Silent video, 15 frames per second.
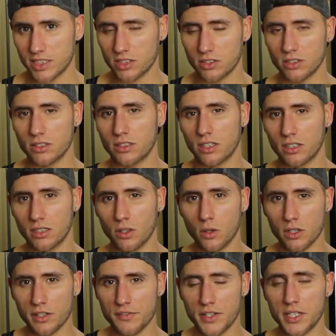This is a
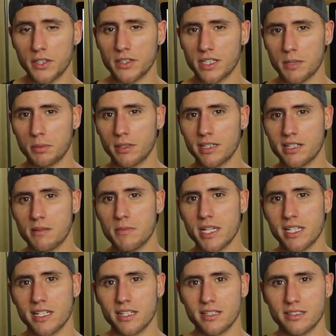longer video than I planned on
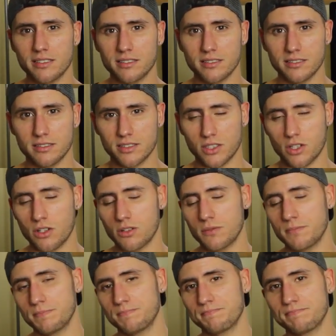making,
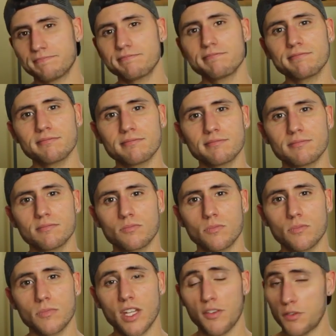so
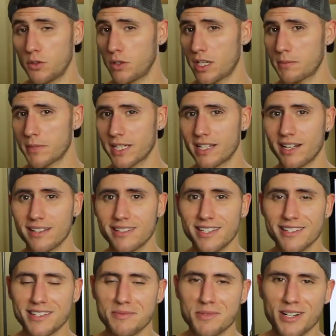if you like my
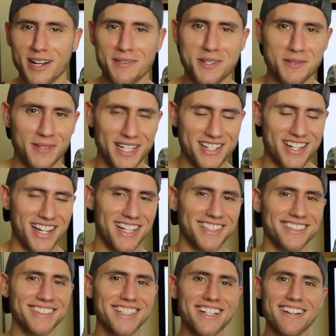content, subscribe to my
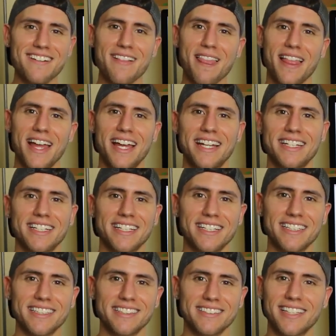channel, and
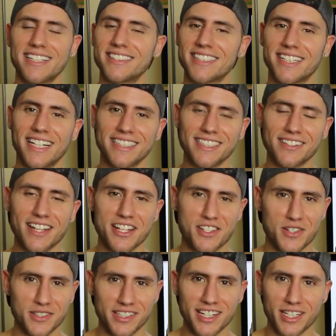that's it, guys. I'll
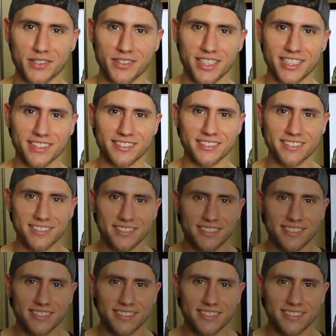catch you in the next video.